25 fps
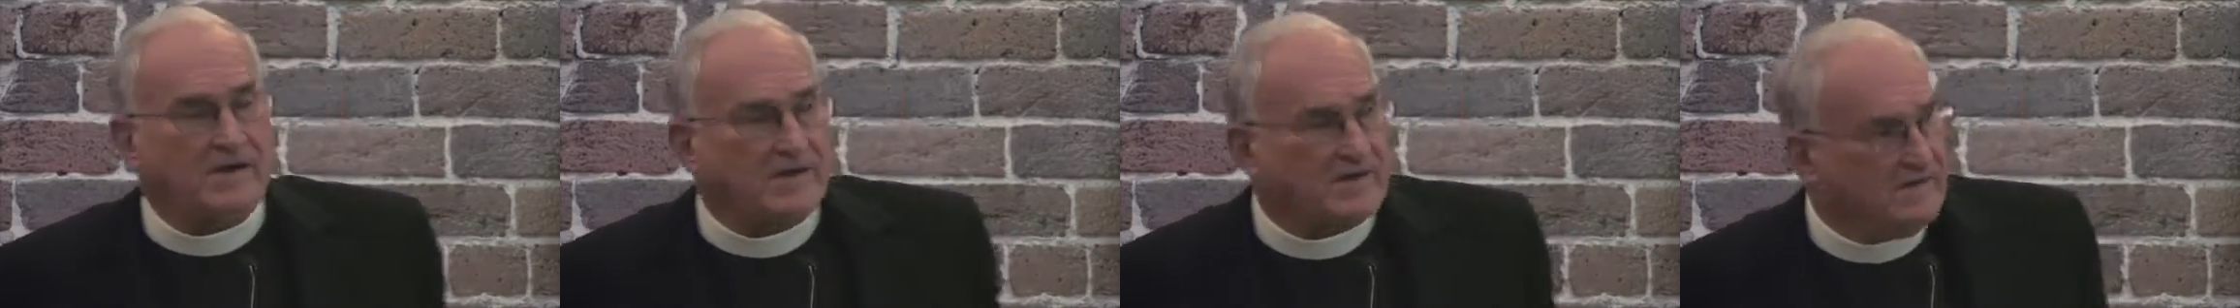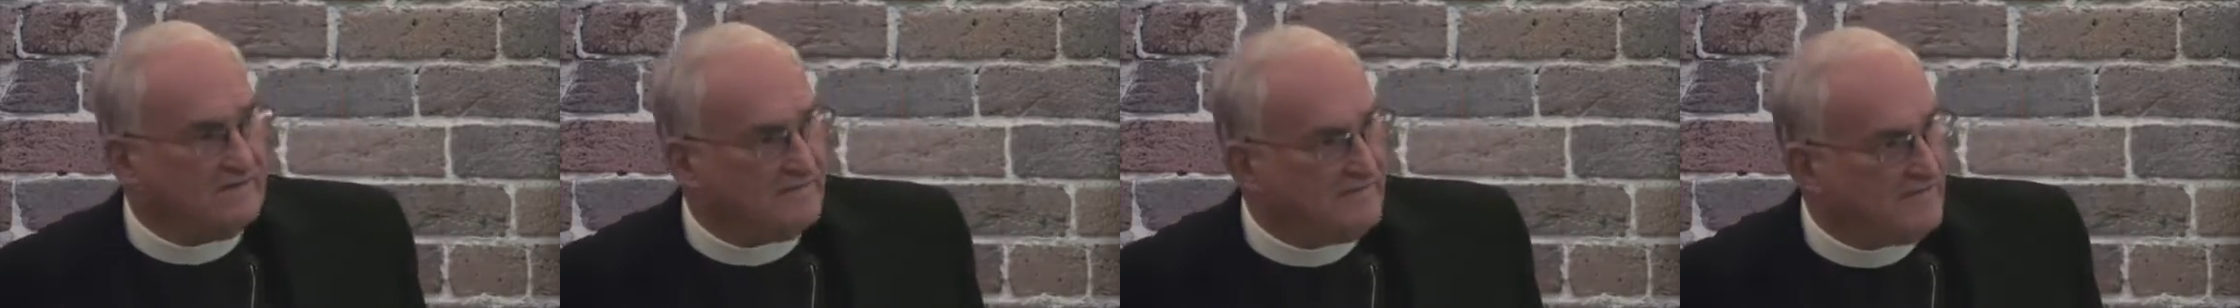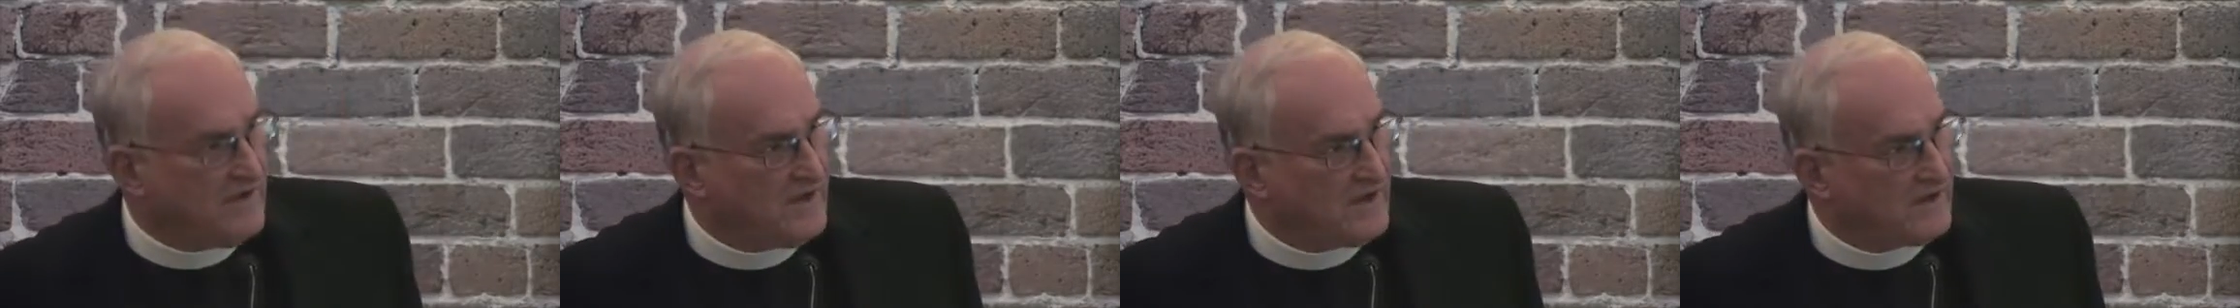I
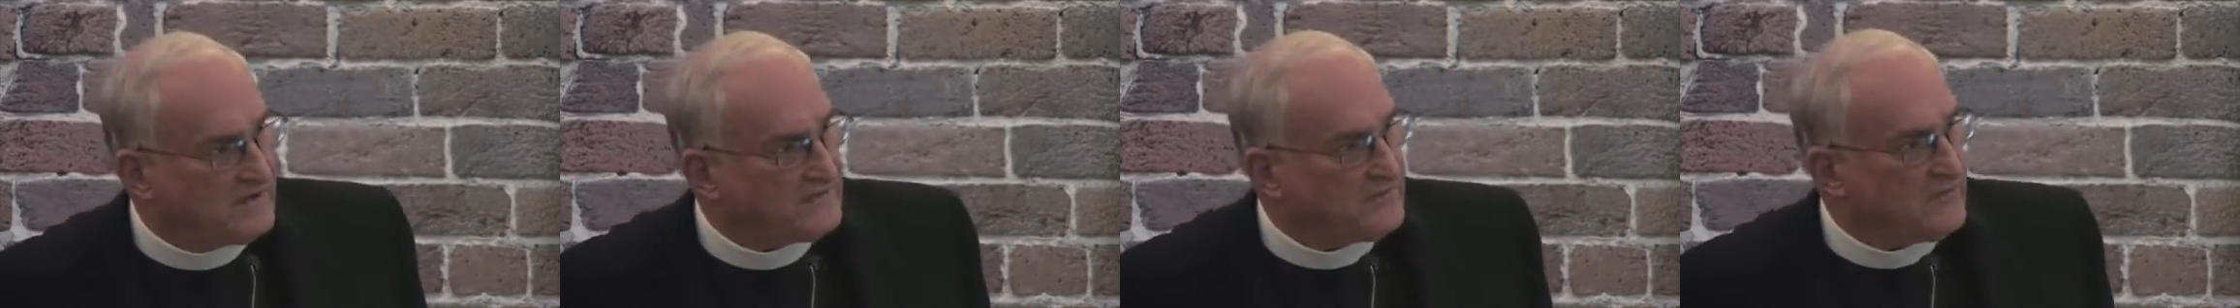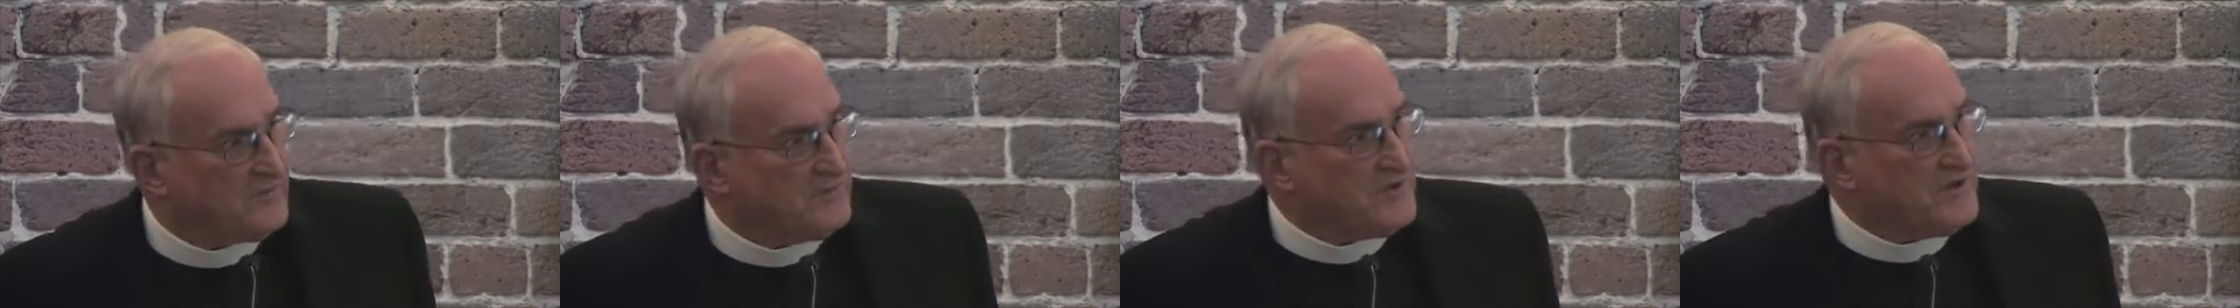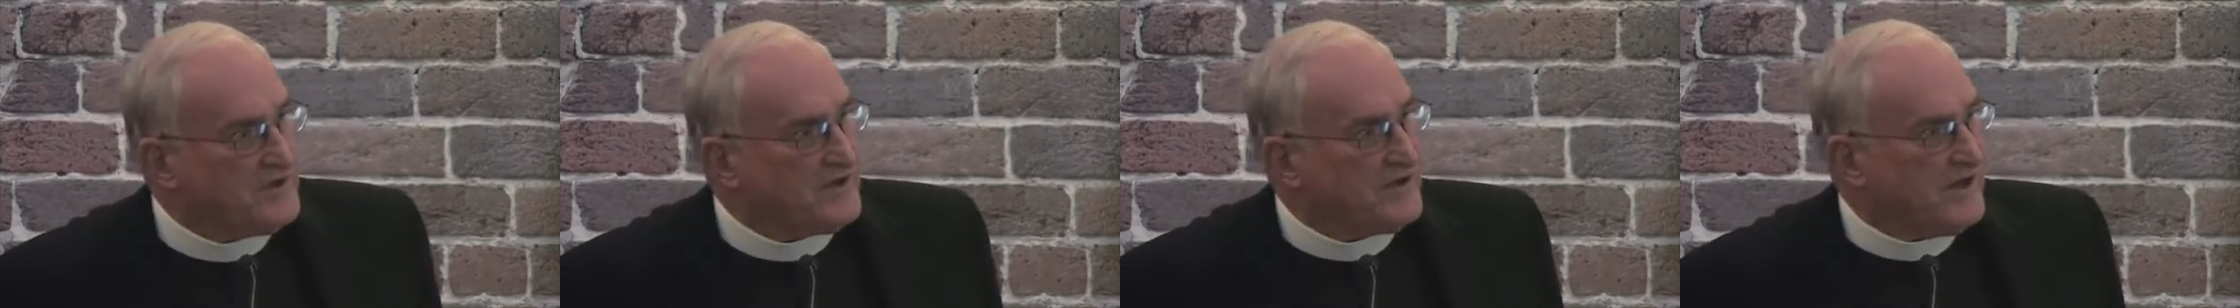give thanks
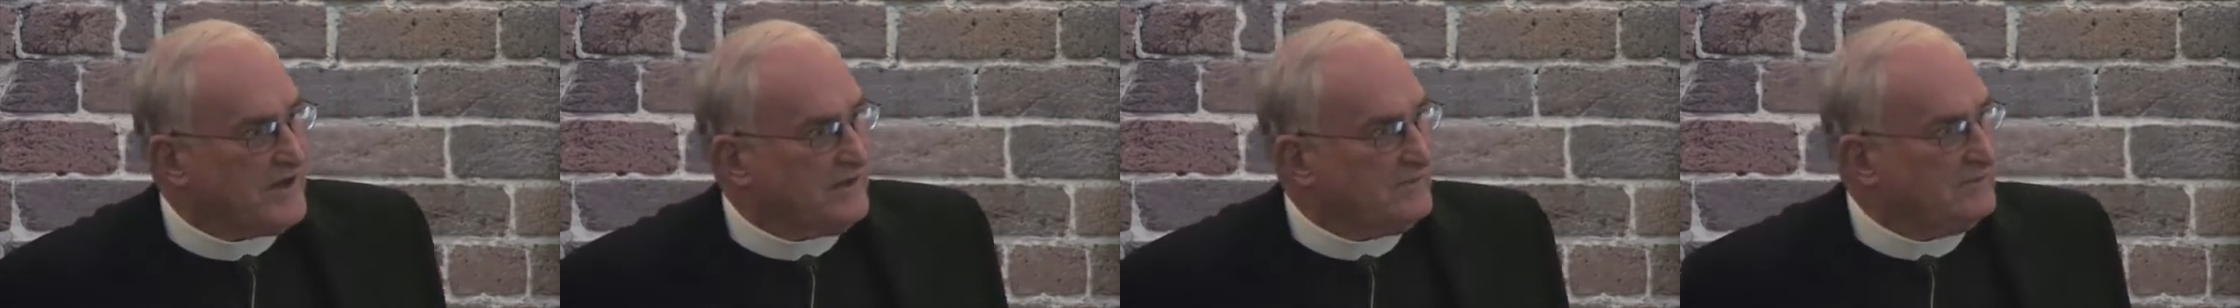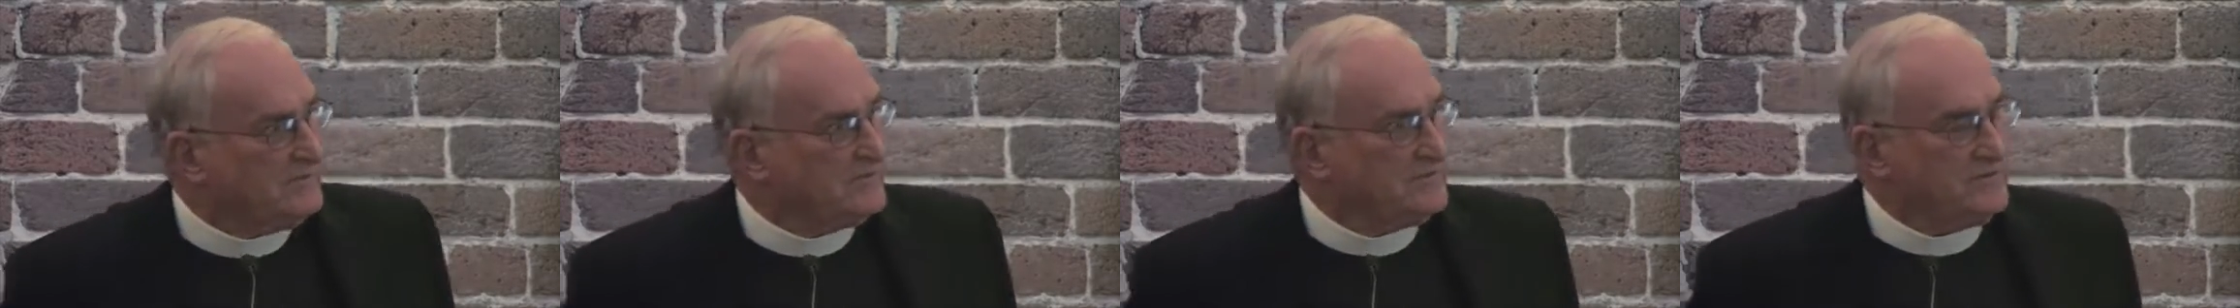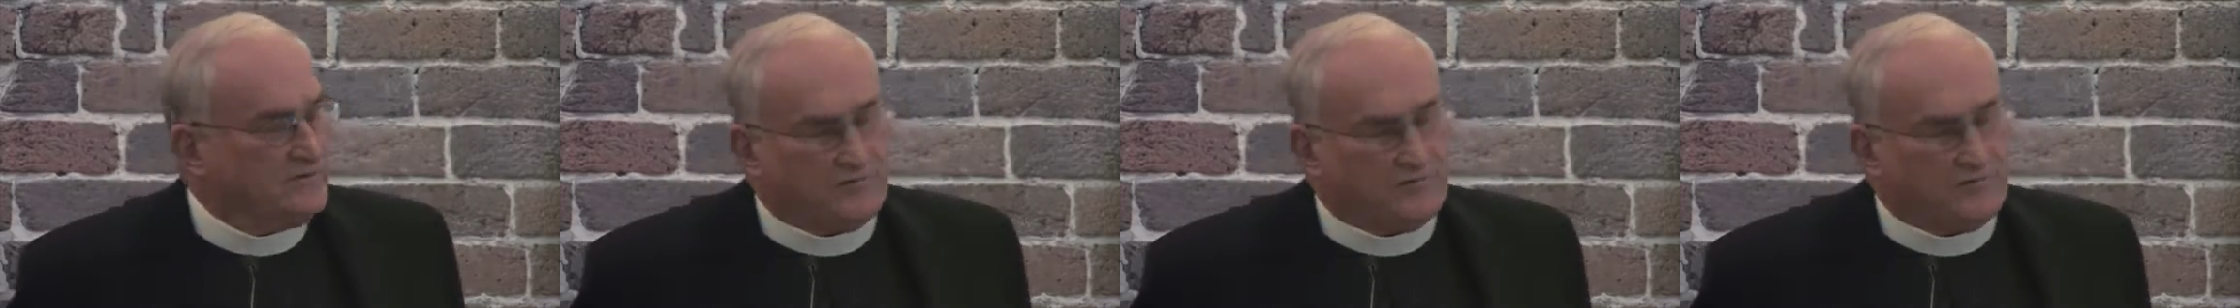for being able